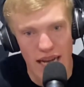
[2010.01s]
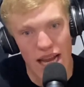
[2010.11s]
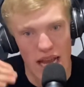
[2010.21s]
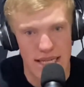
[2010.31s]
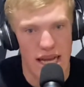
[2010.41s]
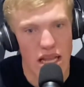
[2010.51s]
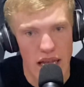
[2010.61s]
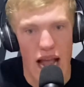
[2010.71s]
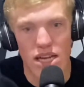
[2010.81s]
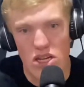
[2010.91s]
he got sent to the
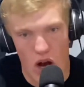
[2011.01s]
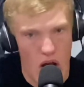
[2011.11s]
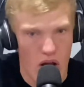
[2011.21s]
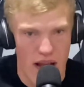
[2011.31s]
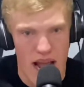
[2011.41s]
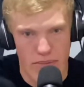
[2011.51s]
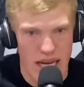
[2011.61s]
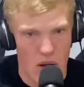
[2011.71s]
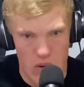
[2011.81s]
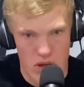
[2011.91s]
NASCAR Hall and had a
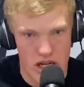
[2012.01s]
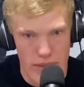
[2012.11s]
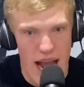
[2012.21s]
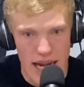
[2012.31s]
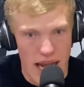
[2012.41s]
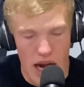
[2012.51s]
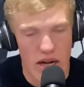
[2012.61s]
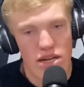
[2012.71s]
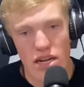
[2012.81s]
big old shebang there.